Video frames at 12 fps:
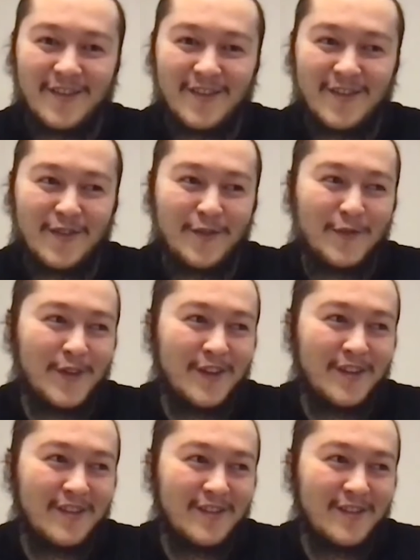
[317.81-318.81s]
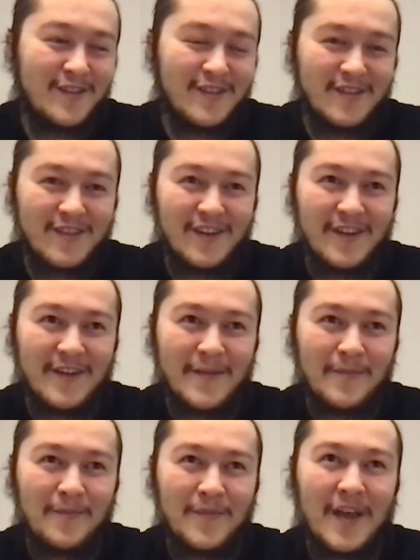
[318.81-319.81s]
she wouldn't
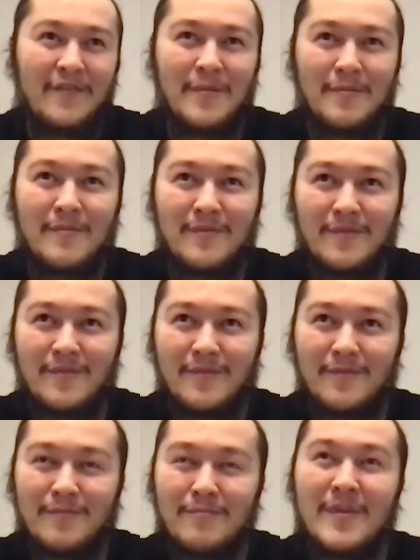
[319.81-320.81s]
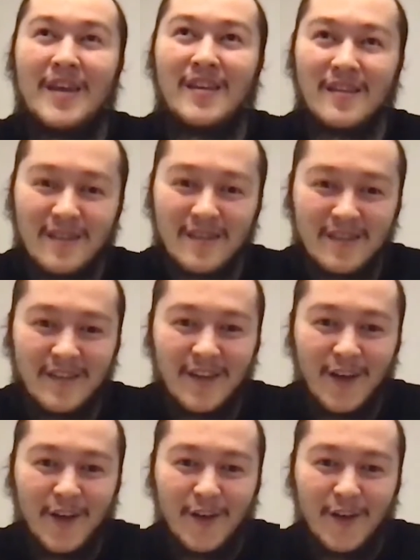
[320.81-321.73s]
have a means